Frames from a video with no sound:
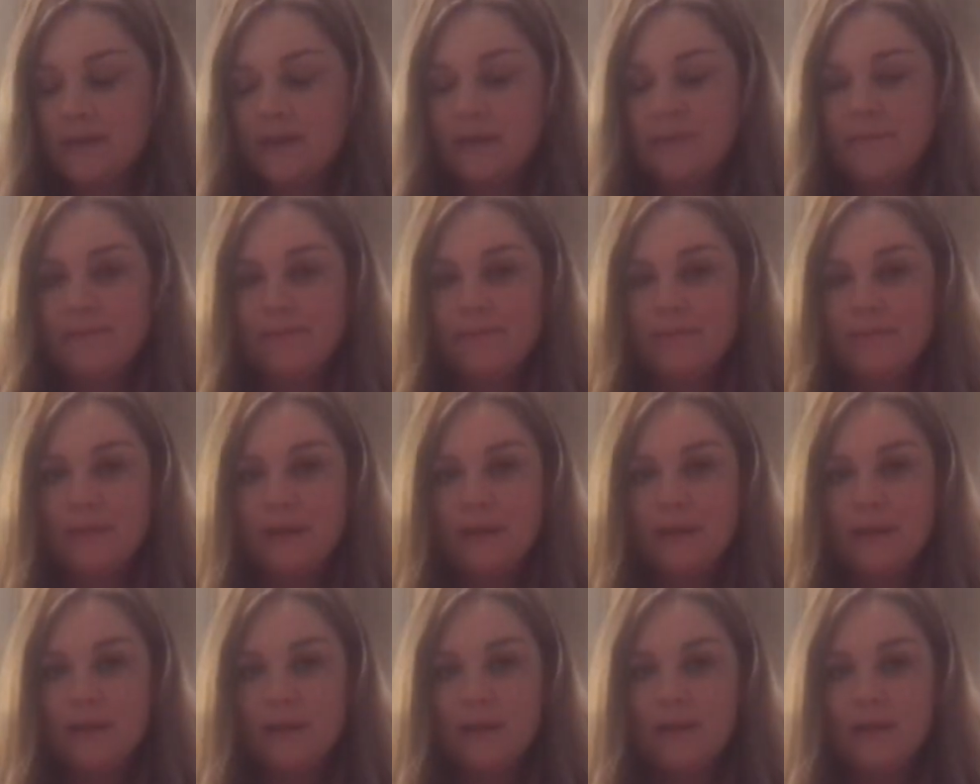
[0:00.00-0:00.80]
um,
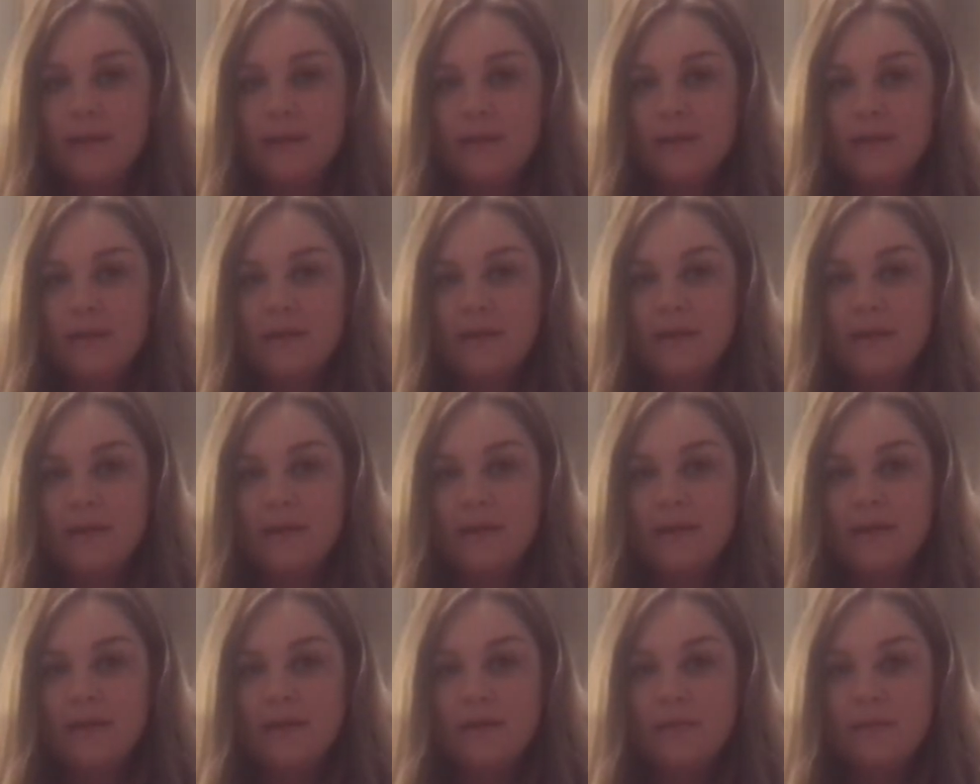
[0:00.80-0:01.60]

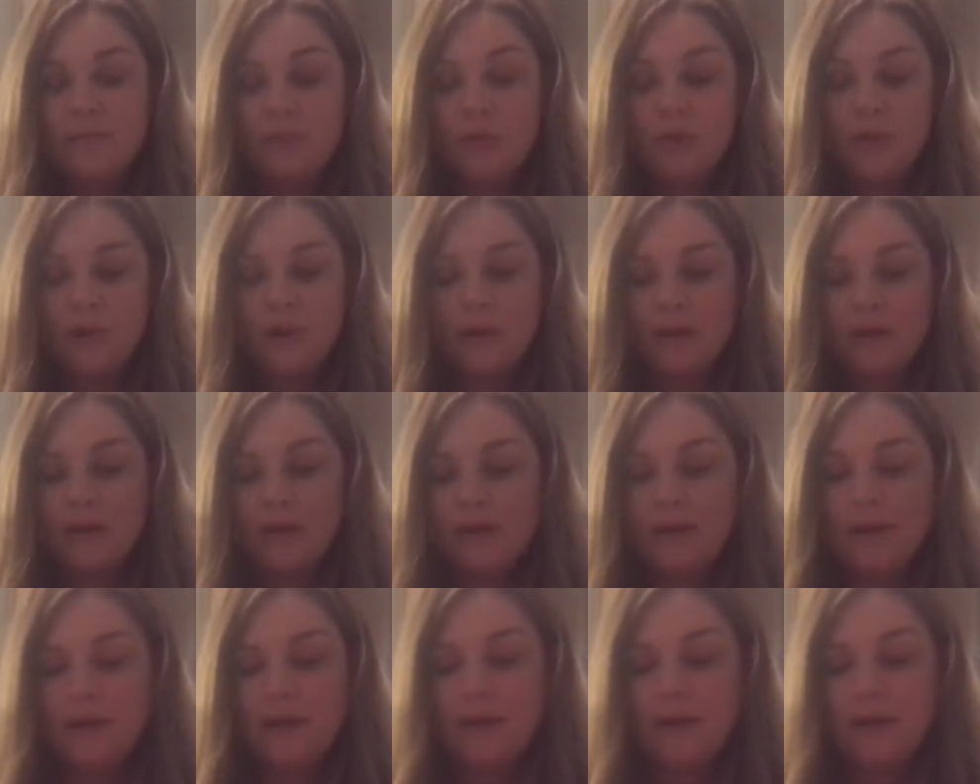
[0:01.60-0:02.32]
born.